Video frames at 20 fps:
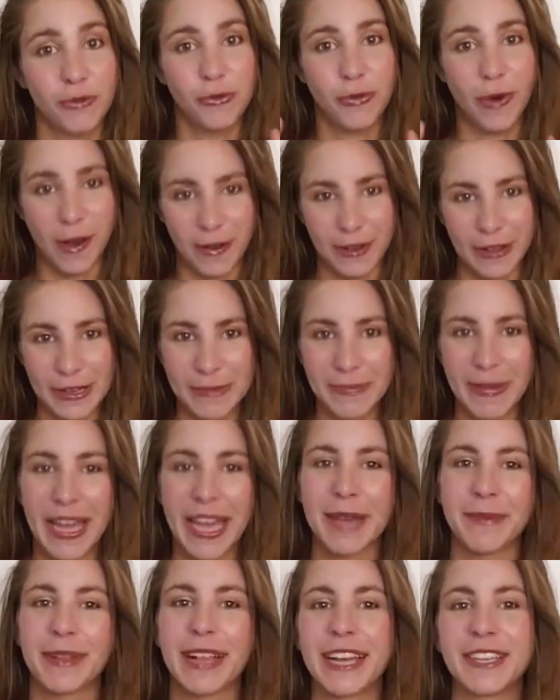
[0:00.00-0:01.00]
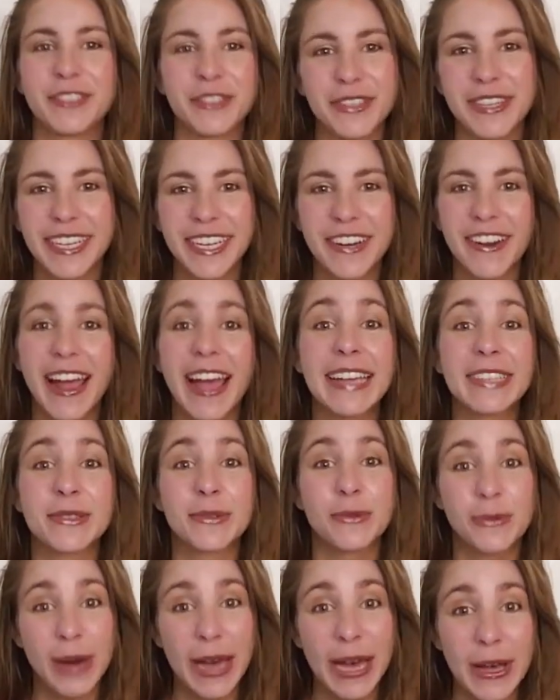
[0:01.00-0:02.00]
welcome. I am glad you're here
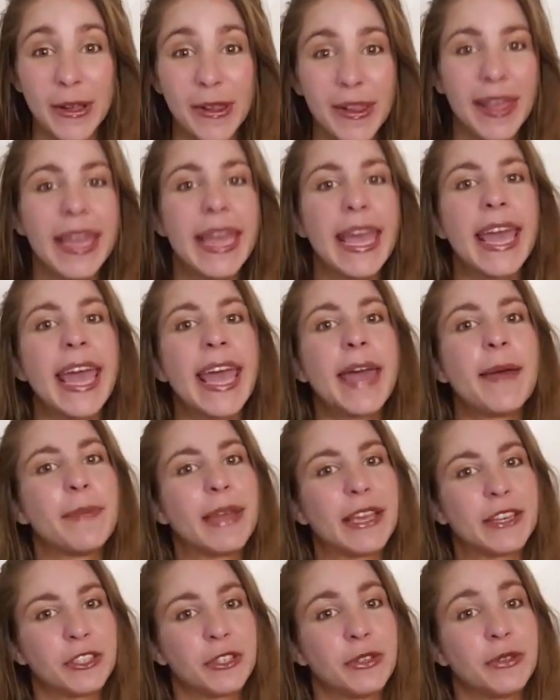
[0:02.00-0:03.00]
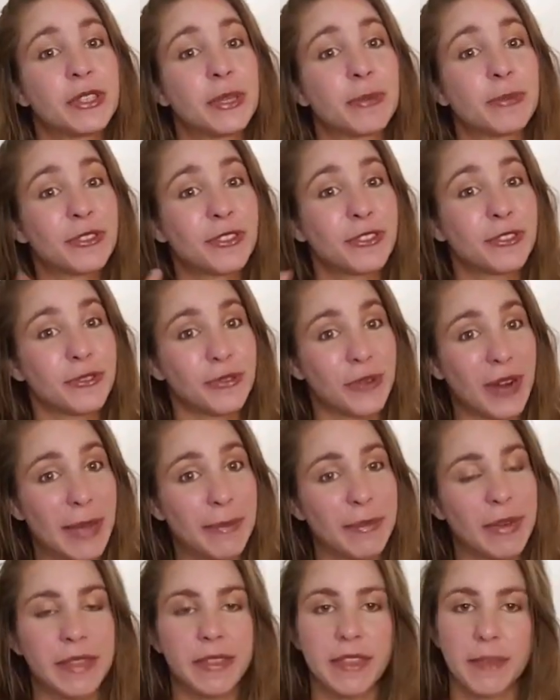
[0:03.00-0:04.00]
as well. Make sure you
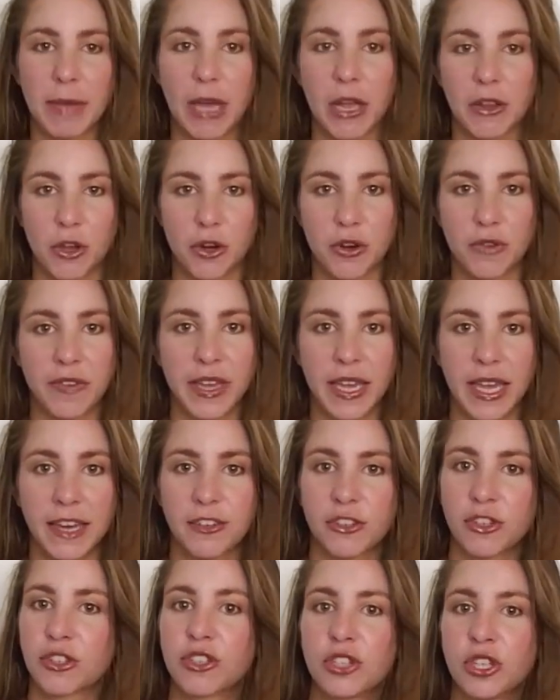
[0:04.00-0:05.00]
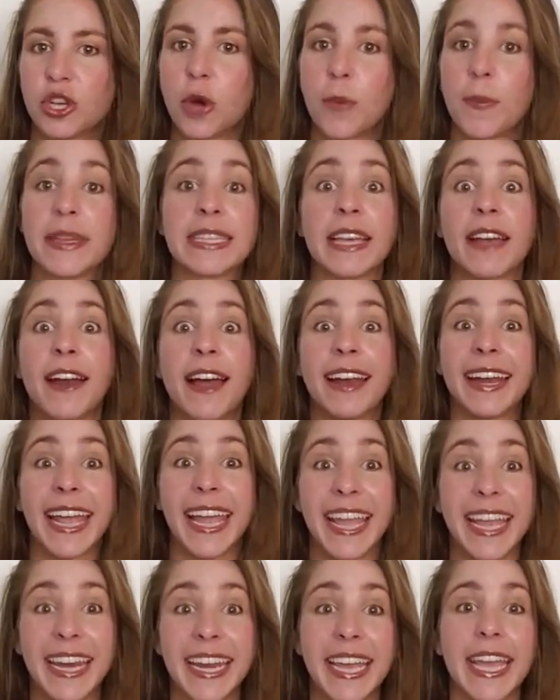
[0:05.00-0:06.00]
subscribe and hit the bell notification so you don't miss out on
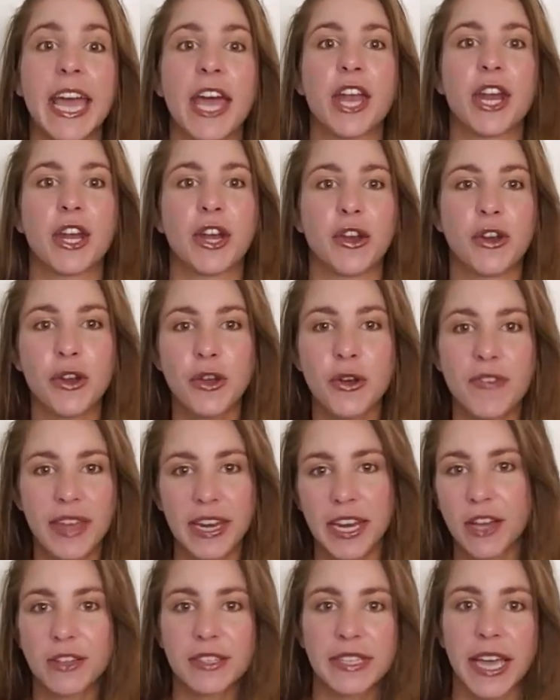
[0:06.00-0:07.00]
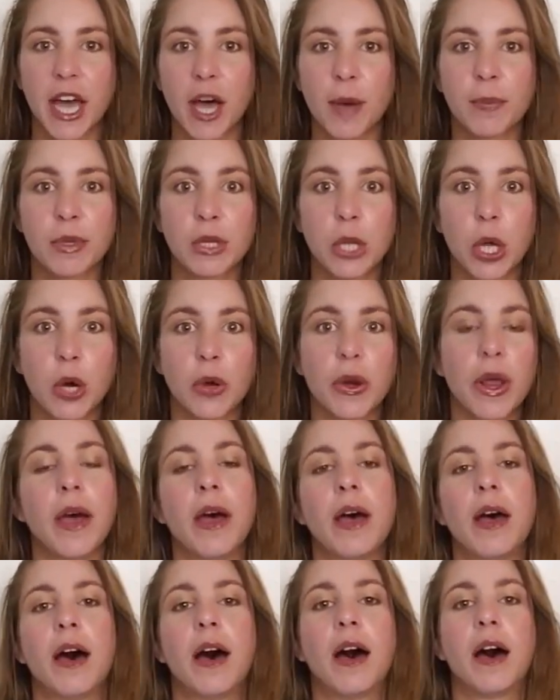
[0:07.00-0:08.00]
any new videos I upload
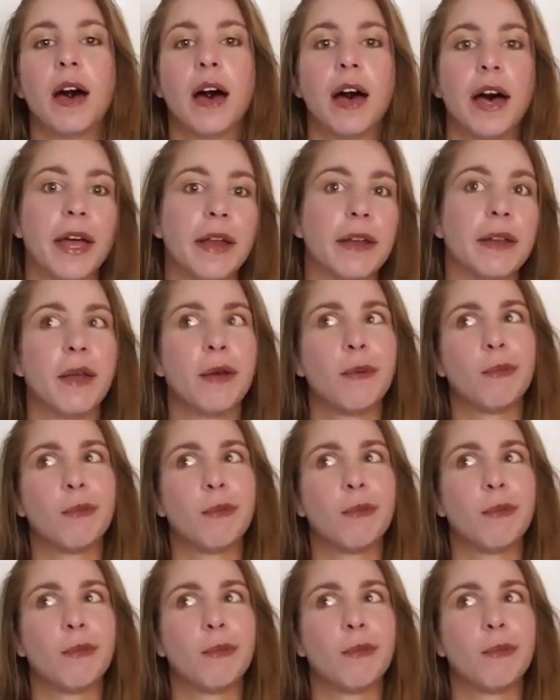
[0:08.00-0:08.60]
on